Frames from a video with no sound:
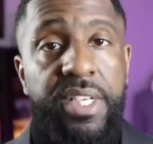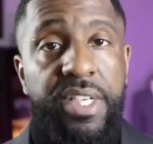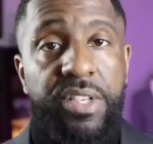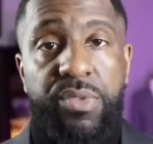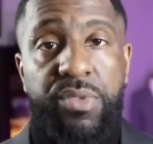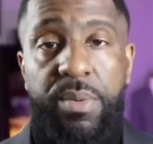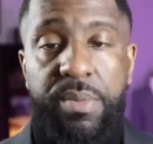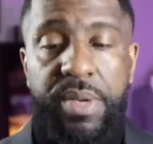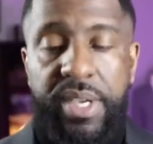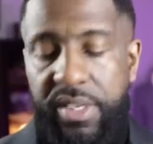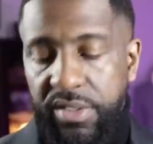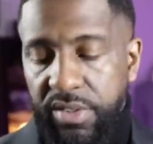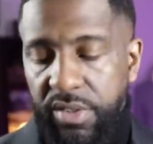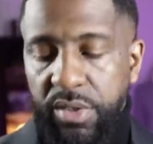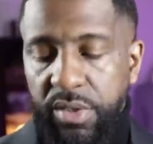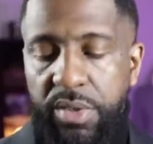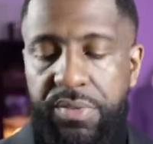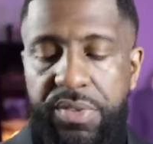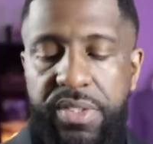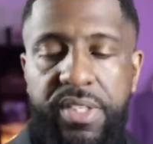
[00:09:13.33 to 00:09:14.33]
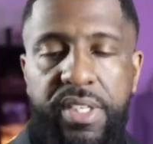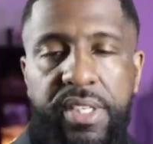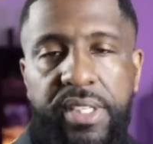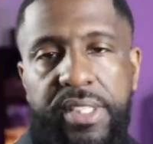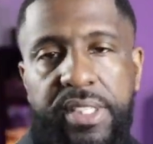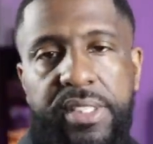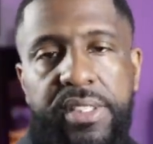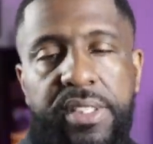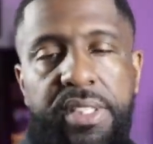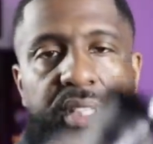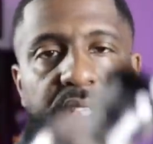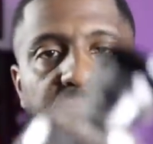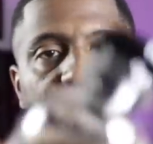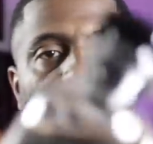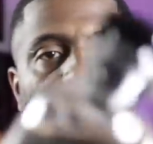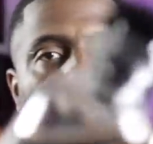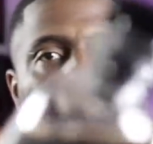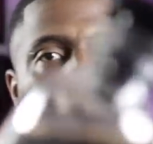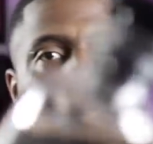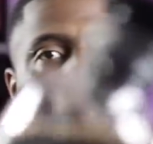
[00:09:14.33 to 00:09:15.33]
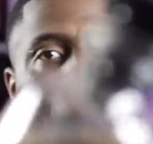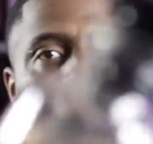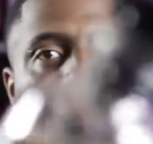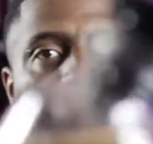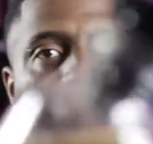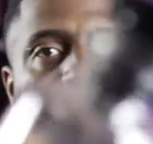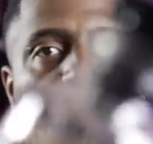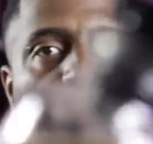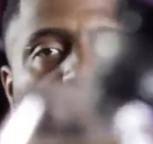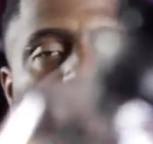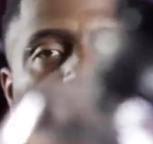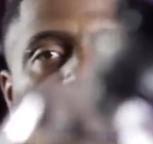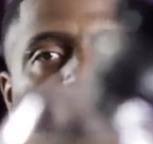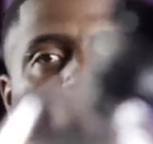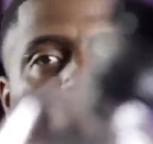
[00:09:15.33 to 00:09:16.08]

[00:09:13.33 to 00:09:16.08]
It's from the house of Louis Vuitton, and this is called